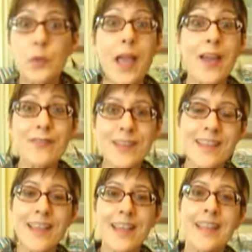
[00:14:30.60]

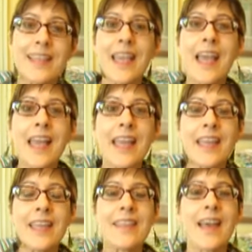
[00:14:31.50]
everything.
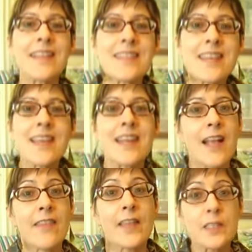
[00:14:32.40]
Yay, that's it.
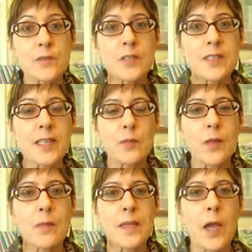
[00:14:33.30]
Thanks for sticking
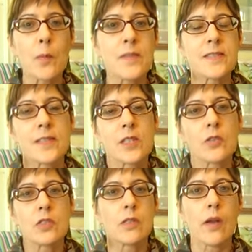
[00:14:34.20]
with me. I hope this didn't go
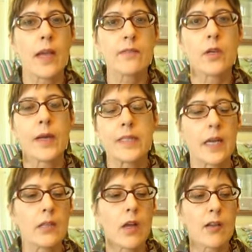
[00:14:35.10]
too long. I have no idea
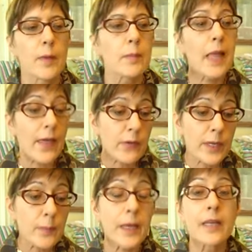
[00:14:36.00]
how long I've been
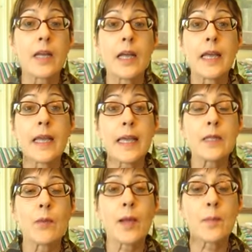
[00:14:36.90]
blathering, but
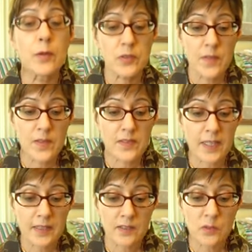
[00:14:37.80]
anyway, most of these
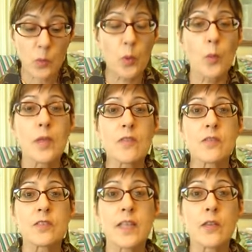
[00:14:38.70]
things will be for
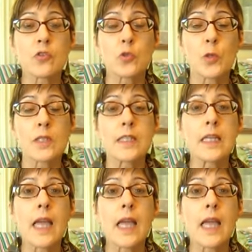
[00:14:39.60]
sale shortly